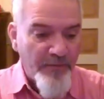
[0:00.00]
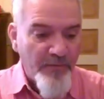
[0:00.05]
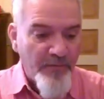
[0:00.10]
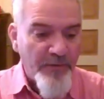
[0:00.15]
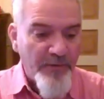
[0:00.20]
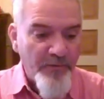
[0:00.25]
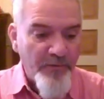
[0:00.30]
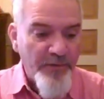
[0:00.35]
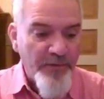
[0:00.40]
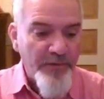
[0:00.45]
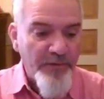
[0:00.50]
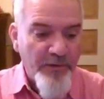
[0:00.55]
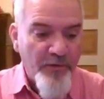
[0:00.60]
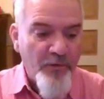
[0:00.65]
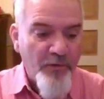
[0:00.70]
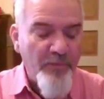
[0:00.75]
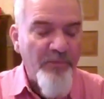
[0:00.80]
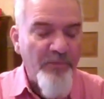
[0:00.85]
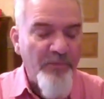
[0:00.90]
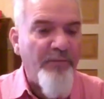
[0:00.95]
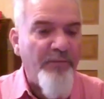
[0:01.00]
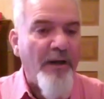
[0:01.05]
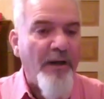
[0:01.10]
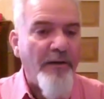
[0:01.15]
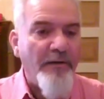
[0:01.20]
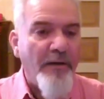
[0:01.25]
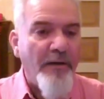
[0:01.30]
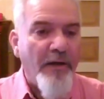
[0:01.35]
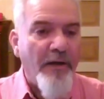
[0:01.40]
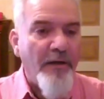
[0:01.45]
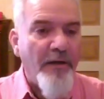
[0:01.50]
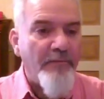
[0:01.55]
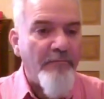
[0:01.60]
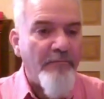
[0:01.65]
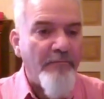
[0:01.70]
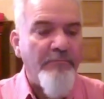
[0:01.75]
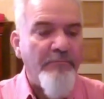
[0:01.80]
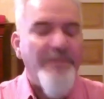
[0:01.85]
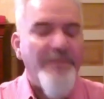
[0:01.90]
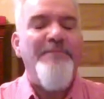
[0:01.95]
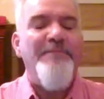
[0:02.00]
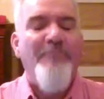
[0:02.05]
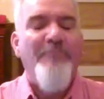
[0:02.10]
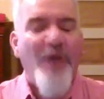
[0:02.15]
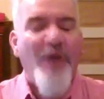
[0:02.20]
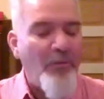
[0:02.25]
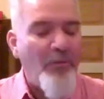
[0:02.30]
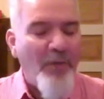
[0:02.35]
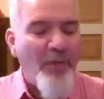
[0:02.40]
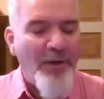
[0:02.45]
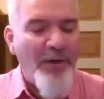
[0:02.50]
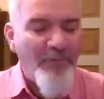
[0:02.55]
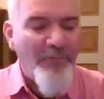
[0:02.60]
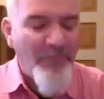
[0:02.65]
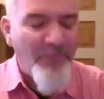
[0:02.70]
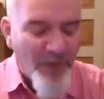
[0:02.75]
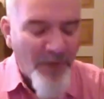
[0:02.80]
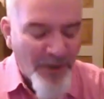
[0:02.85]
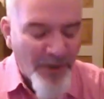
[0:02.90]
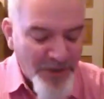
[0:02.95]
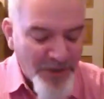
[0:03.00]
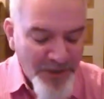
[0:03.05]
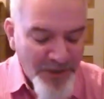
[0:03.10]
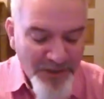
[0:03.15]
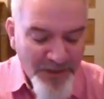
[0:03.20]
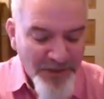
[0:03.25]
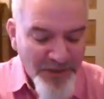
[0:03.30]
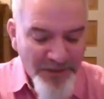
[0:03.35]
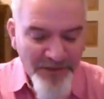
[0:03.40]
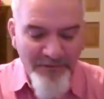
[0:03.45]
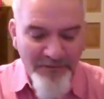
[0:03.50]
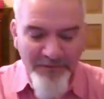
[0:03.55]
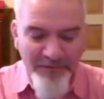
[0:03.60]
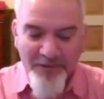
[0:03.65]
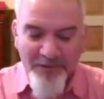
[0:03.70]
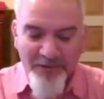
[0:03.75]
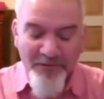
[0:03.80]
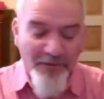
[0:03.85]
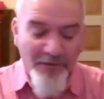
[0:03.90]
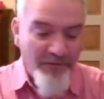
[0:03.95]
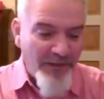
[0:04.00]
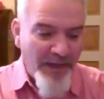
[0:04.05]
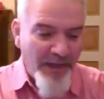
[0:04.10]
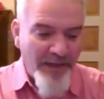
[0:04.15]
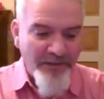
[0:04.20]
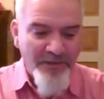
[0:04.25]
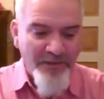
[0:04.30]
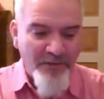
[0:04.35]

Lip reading: We're the home of Bhagwan Rajneesh and all of that.